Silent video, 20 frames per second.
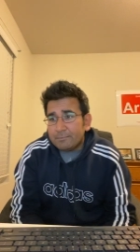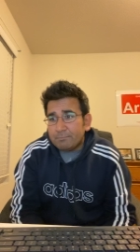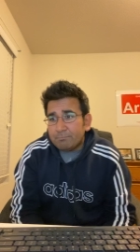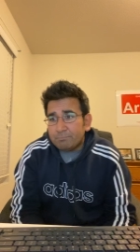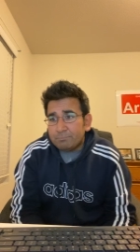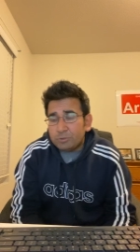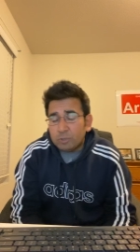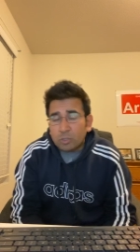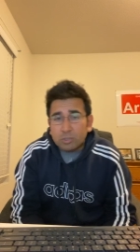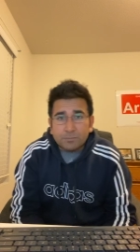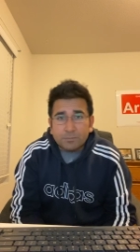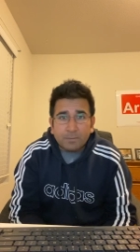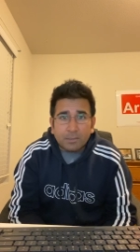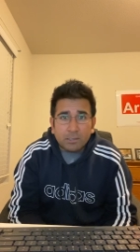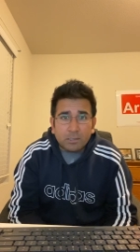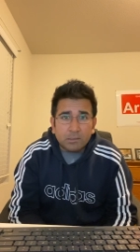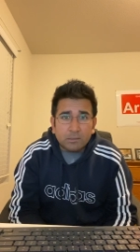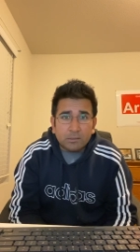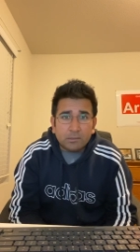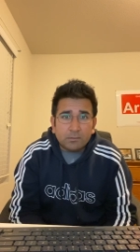Josh
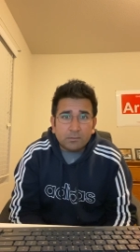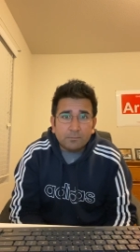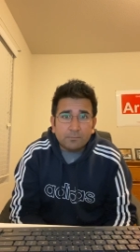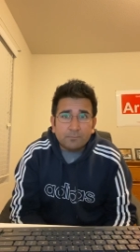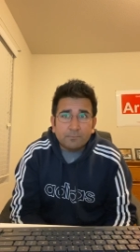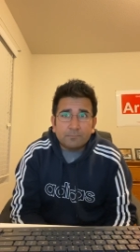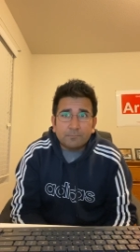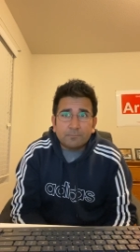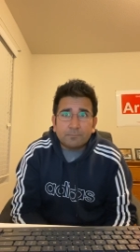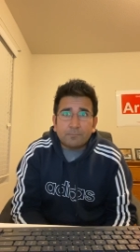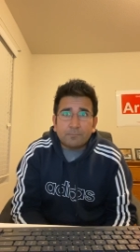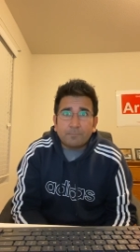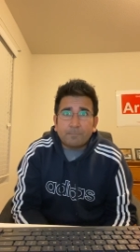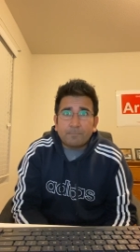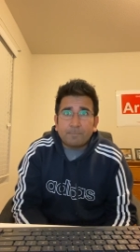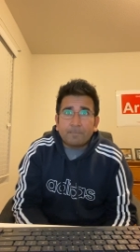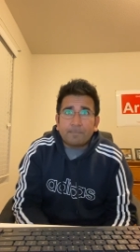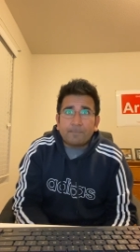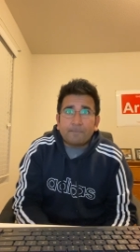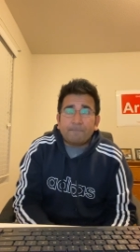Butler.
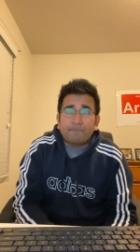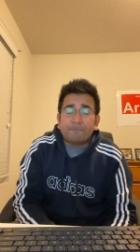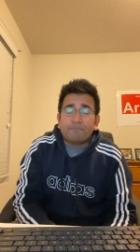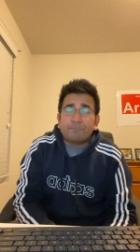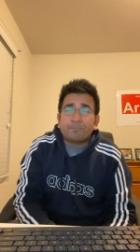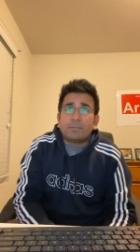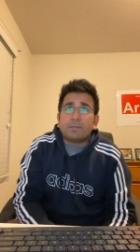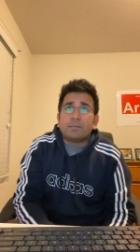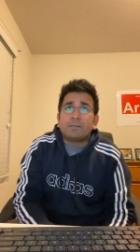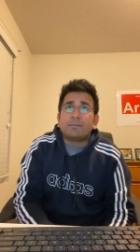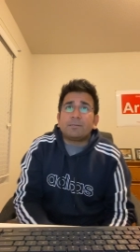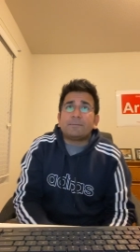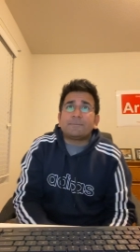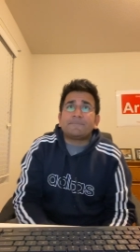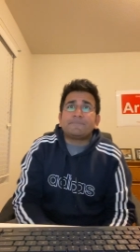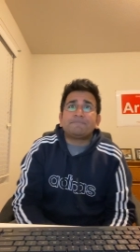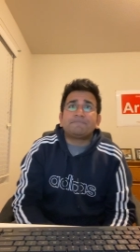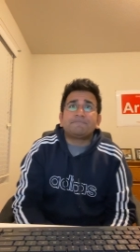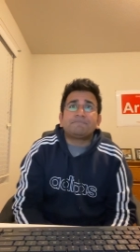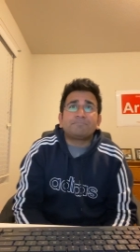Uh,
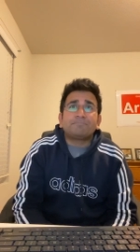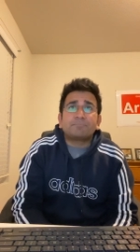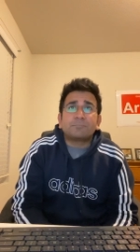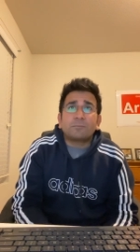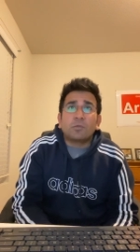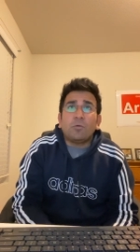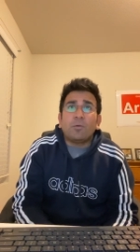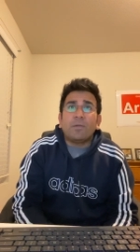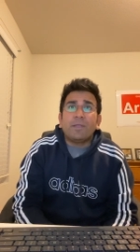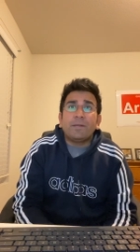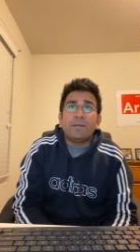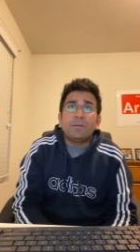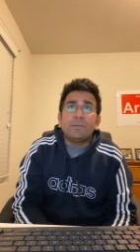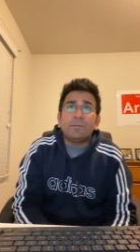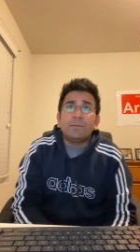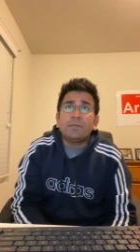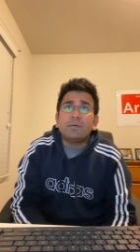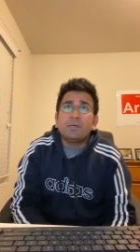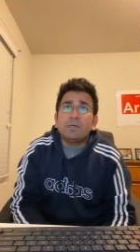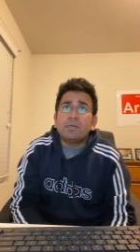Going to
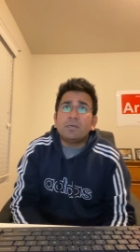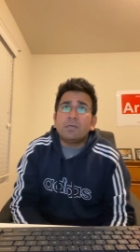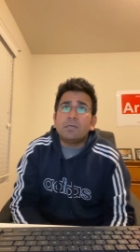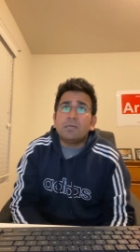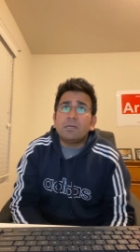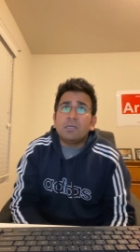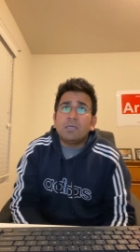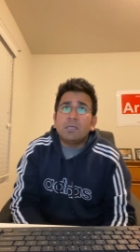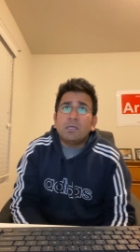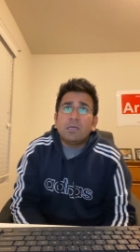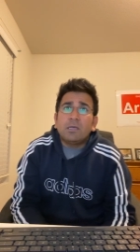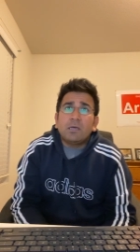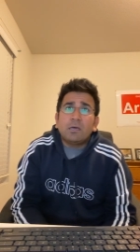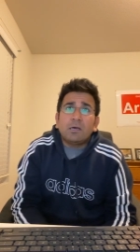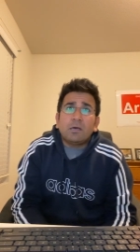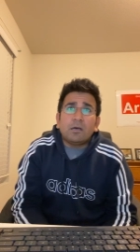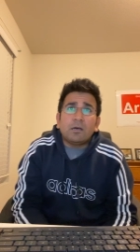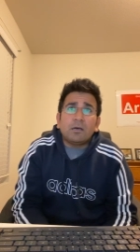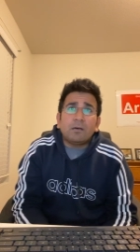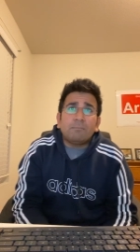the
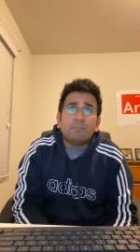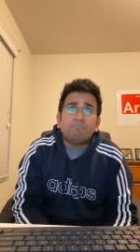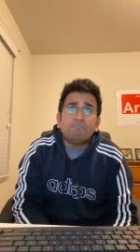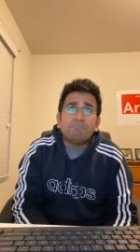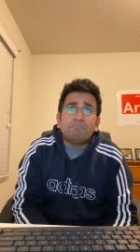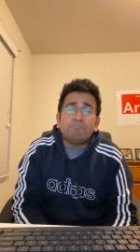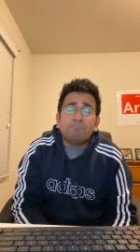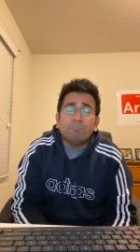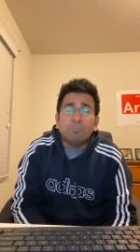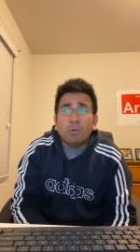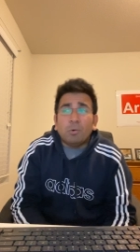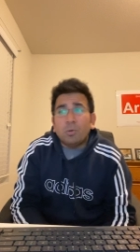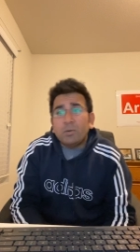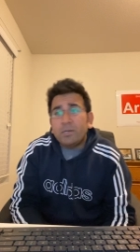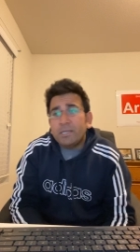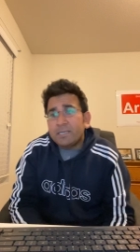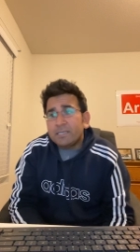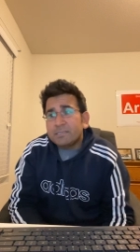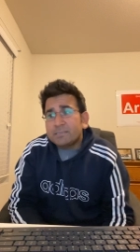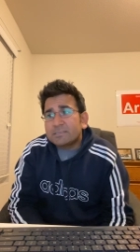
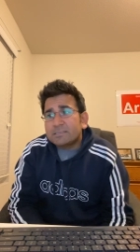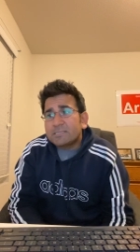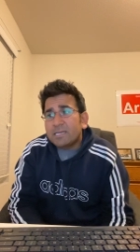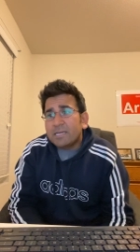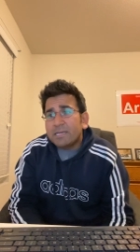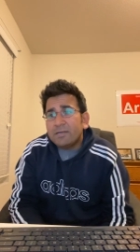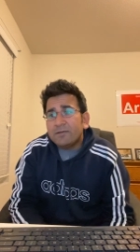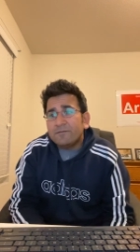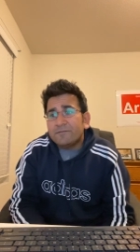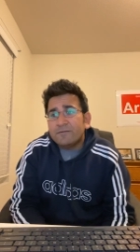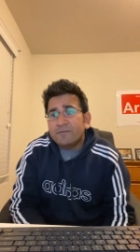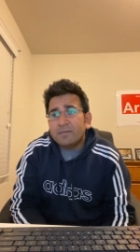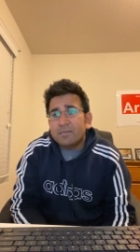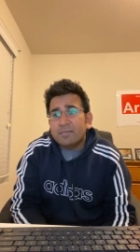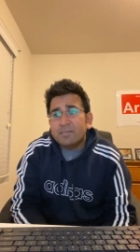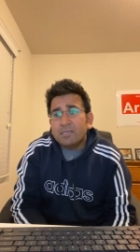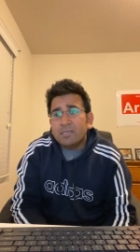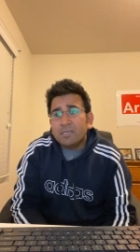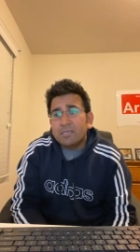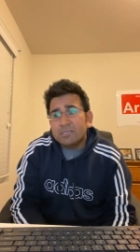bowling side of
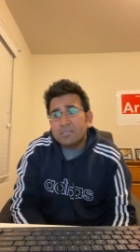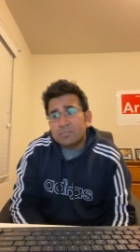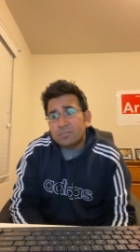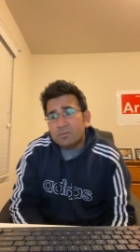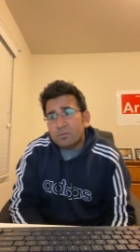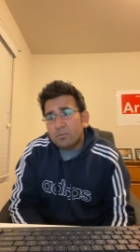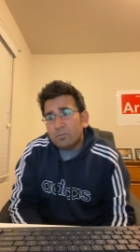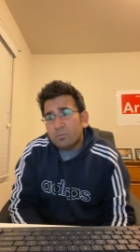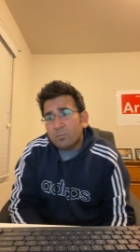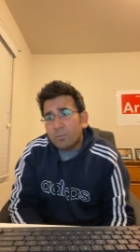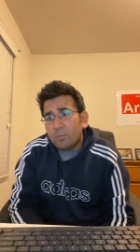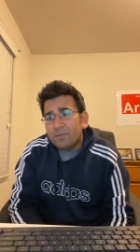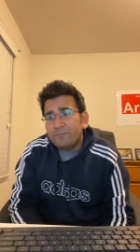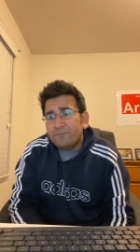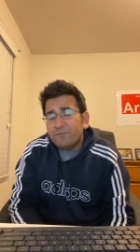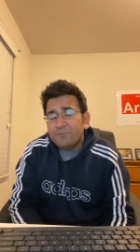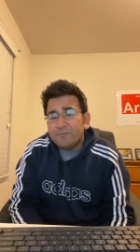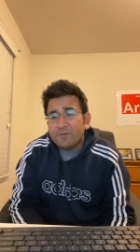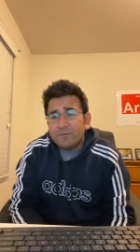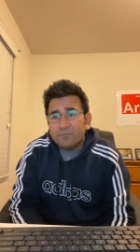it, so
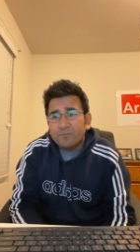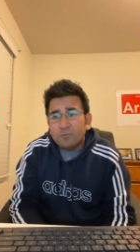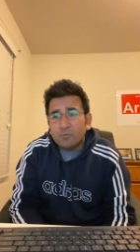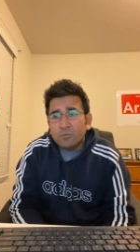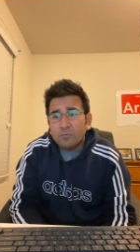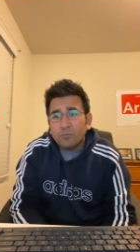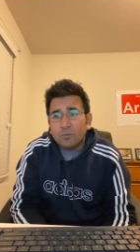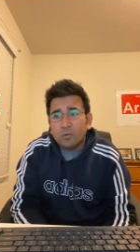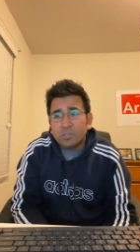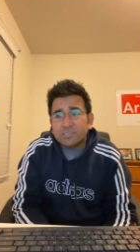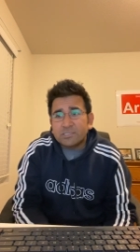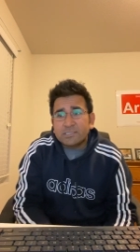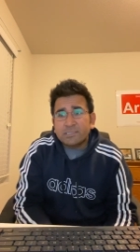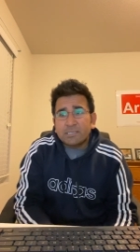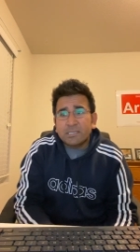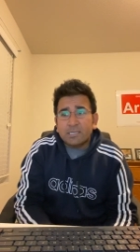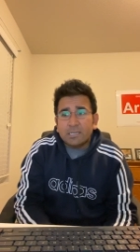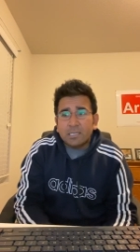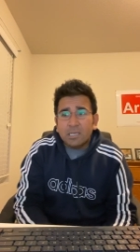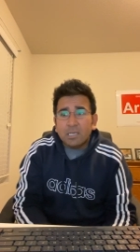154 was
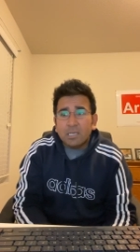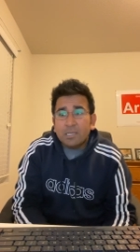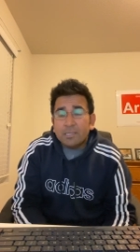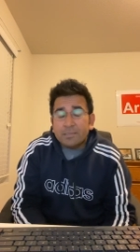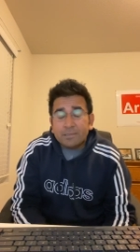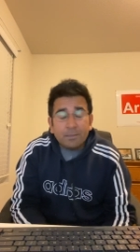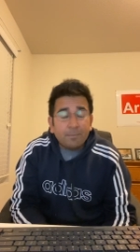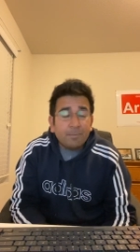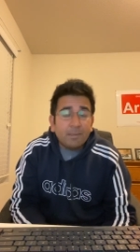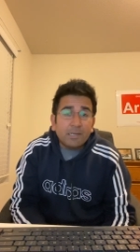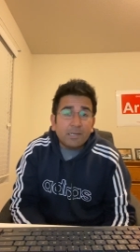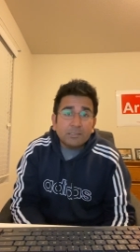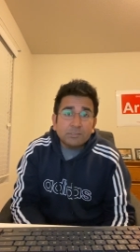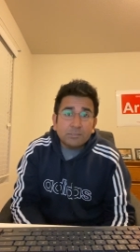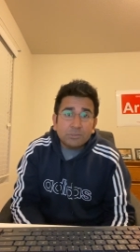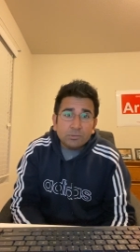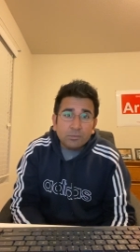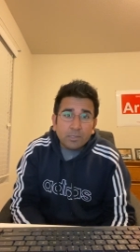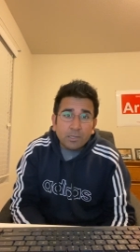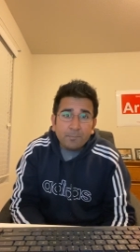set. They managed
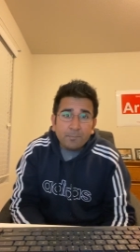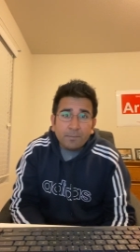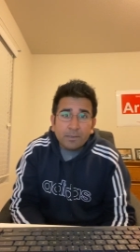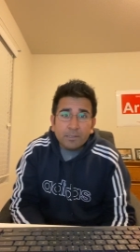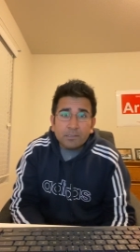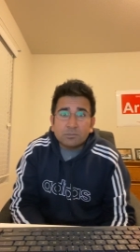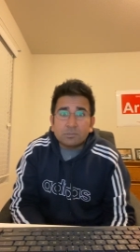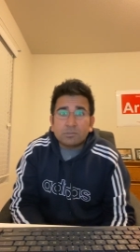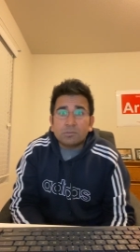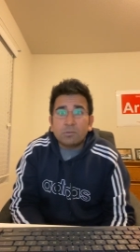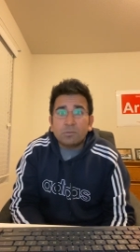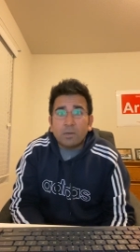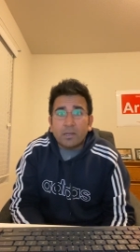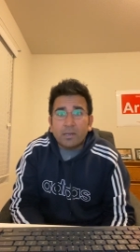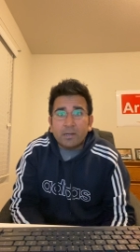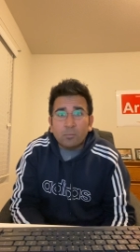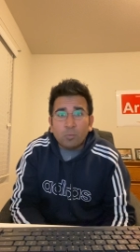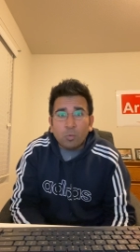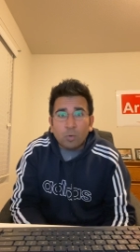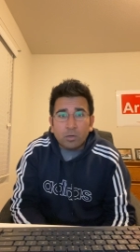to get Bairstow
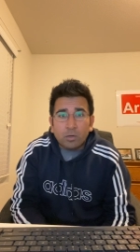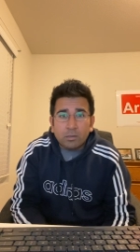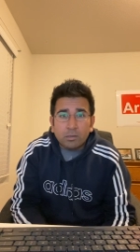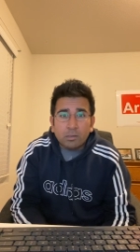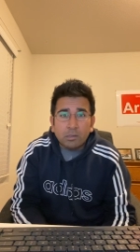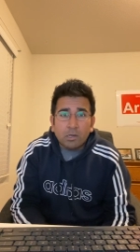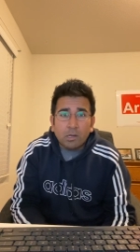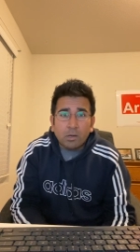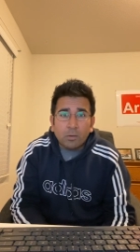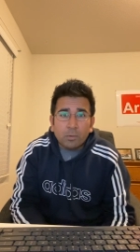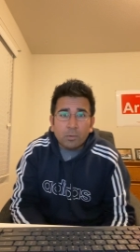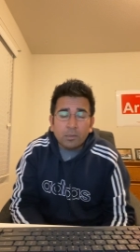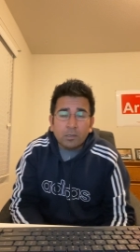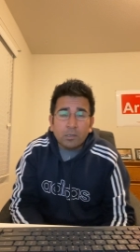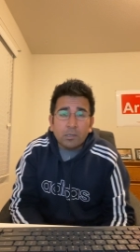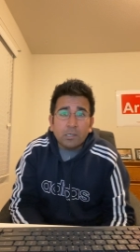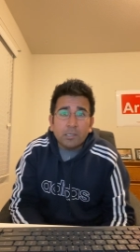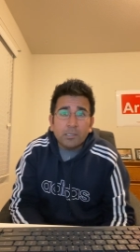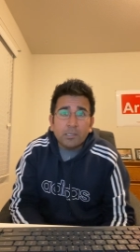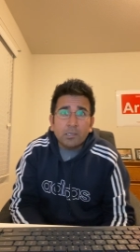and Warner out
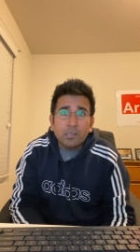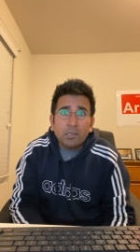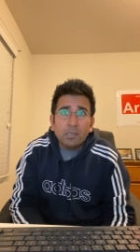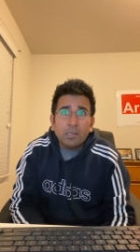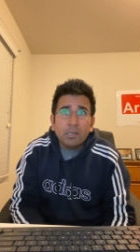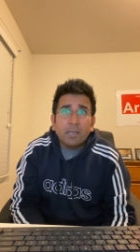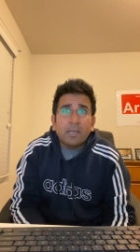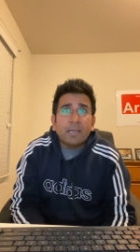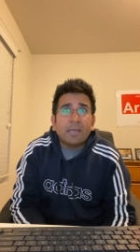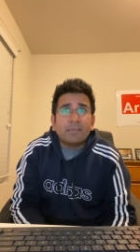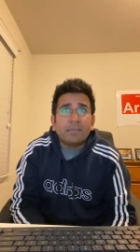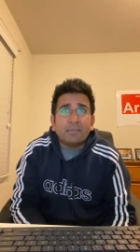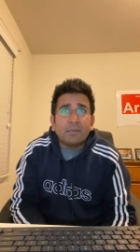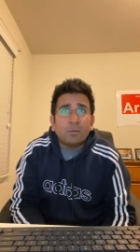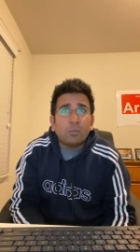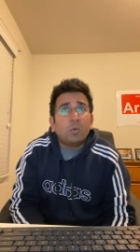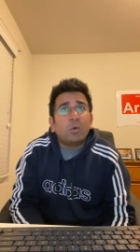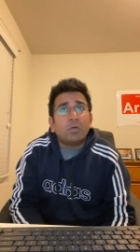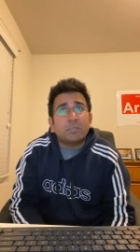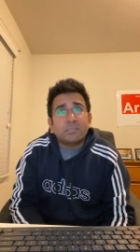early, and there
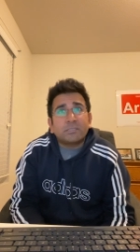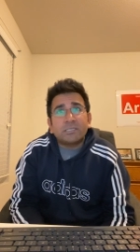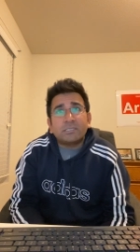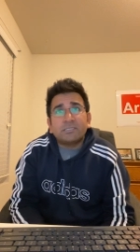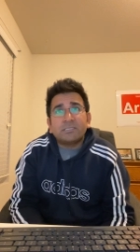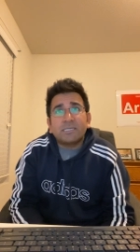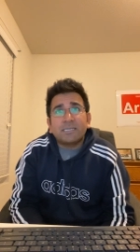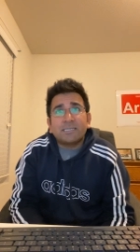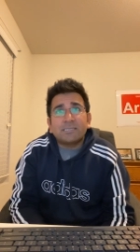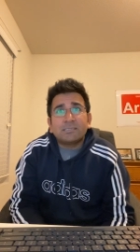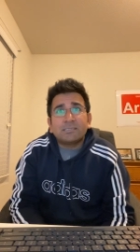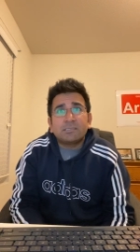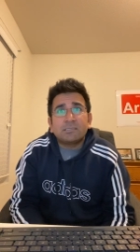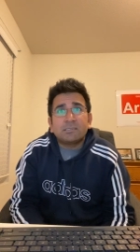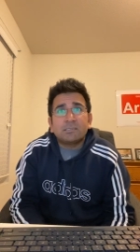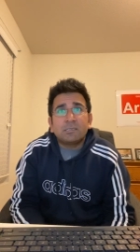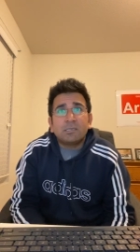was a chance.